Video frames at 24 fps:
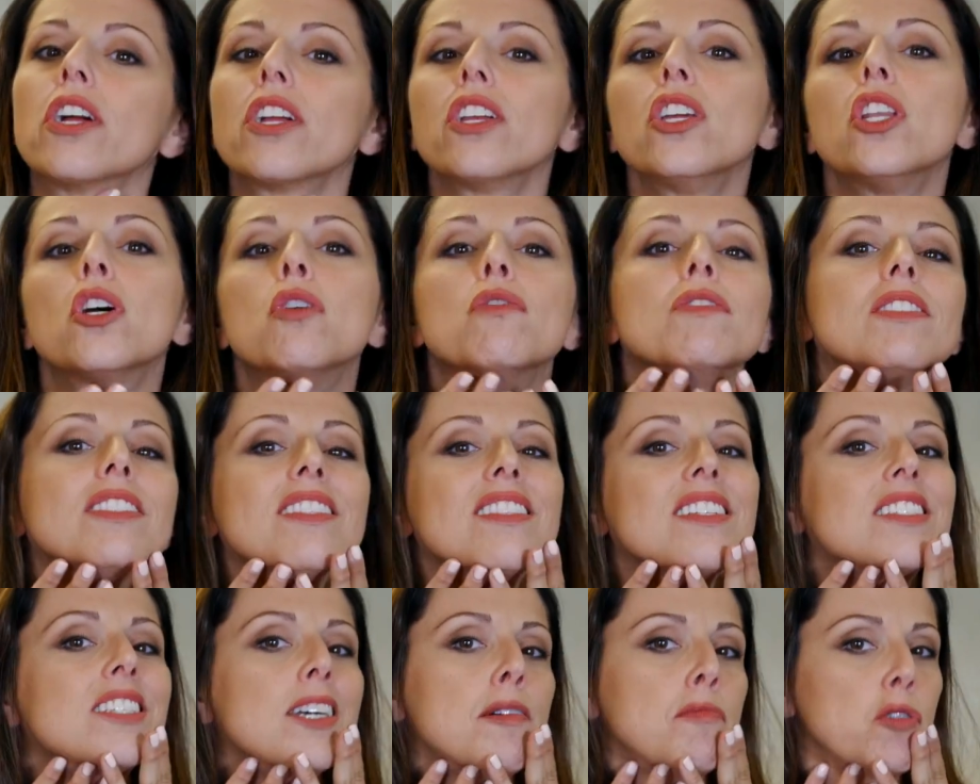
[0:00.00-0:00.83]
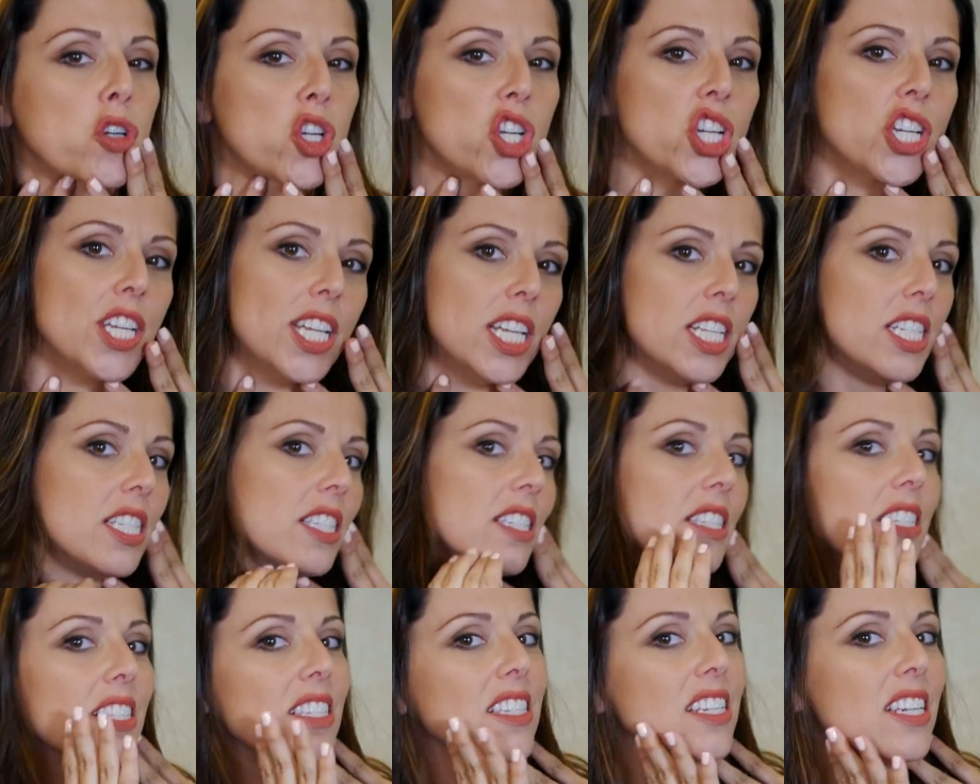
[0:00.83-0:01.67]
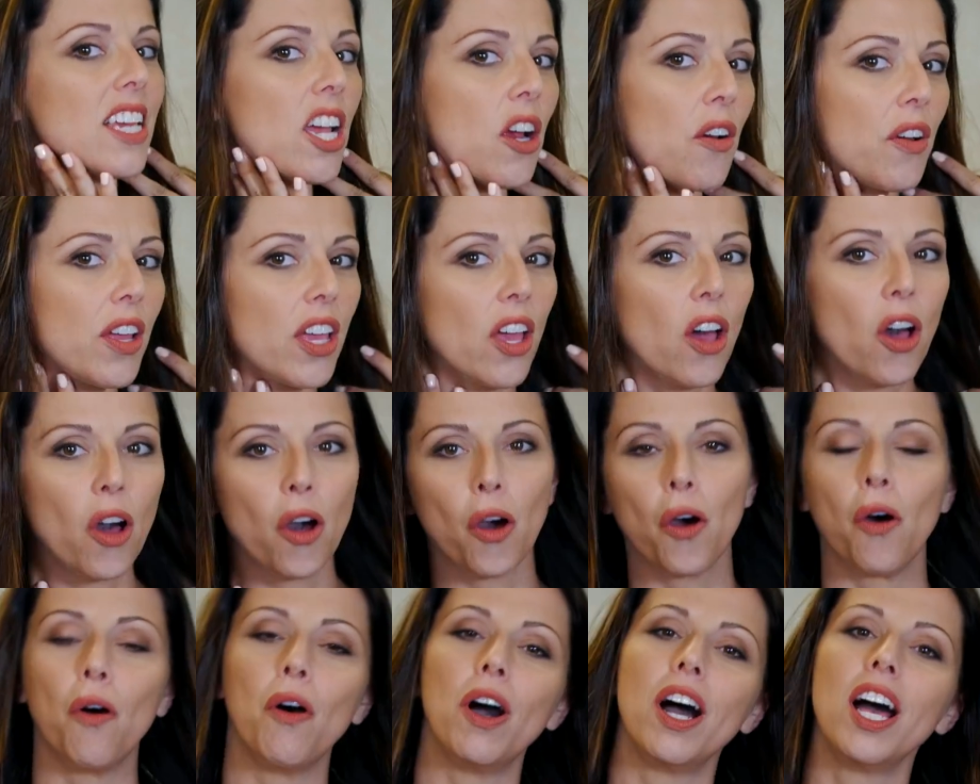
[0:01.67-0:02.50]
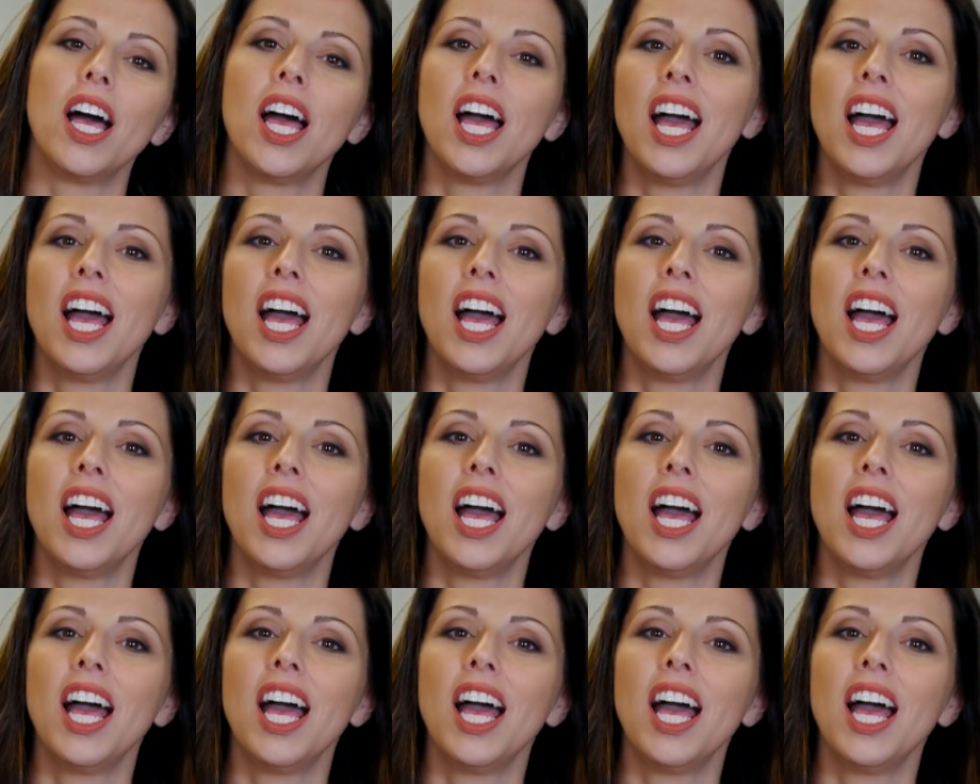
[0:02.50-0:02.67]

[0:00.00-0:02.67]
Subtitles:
the double chin scenario.